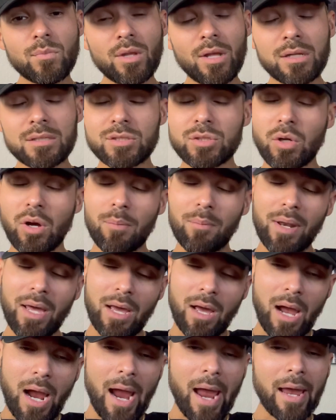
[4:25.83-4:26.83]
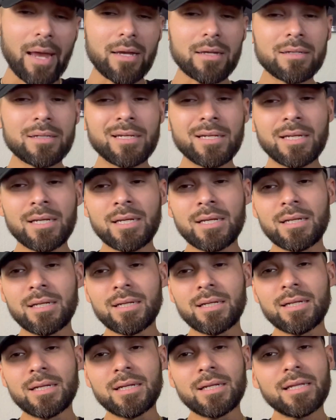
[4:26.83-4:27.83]
So I'm like, all right.
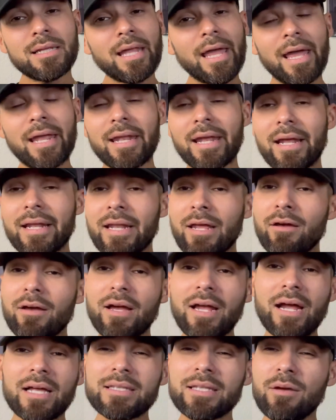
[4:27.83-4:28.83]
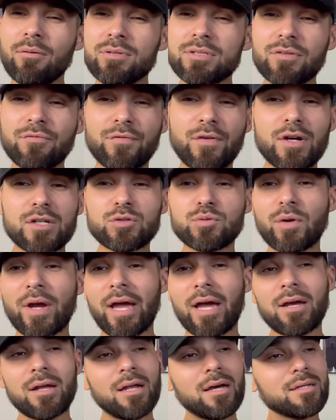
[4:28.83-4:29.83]
And I think it was the first
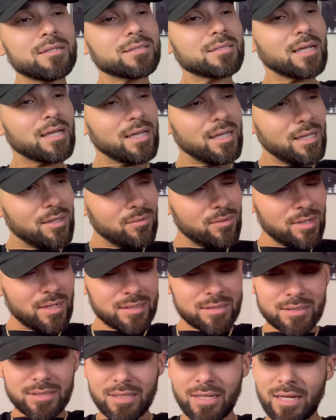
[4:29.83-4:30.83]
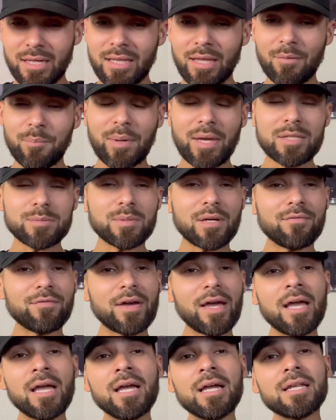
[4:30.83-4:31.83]
round. I was like, equal God, that passed by
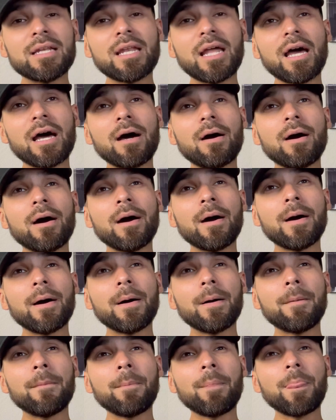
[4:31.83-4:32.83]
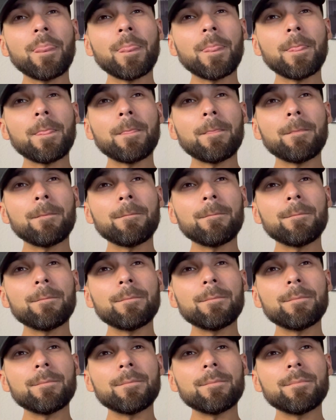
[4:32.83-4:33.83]
5. Now,
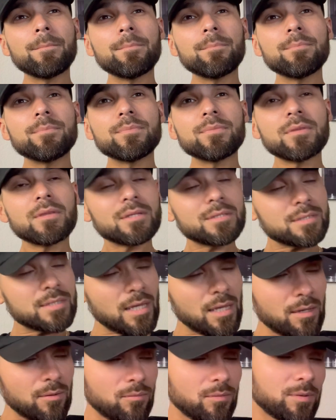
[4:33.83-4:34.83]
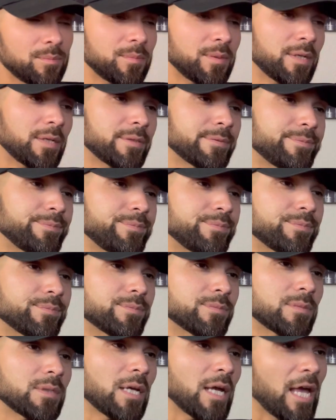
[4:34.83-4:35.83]
the second one, man.
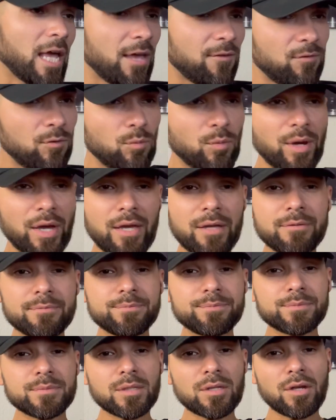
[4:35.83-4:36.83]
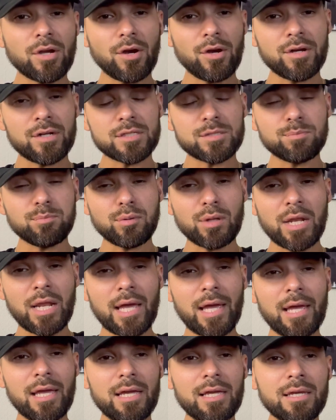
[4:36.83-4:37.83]
The heavyweight. Curtis
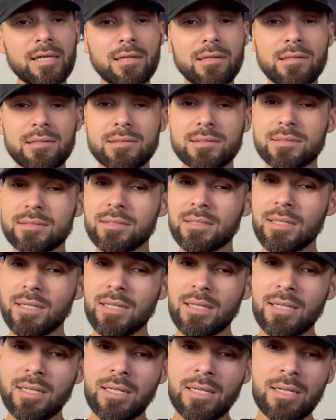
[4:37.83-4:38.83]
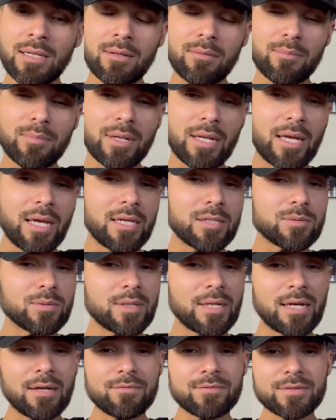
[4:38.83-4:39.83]
Blaze,
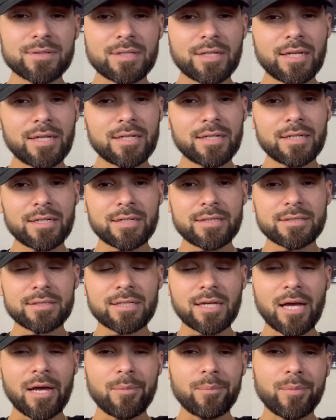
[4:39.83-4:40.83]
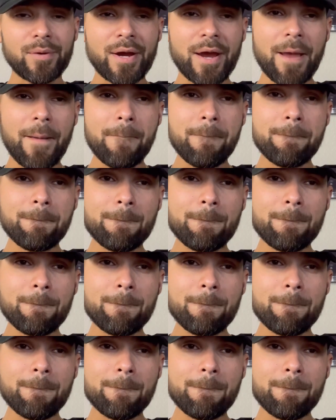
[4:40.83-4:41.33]
whatever, and Tom, right?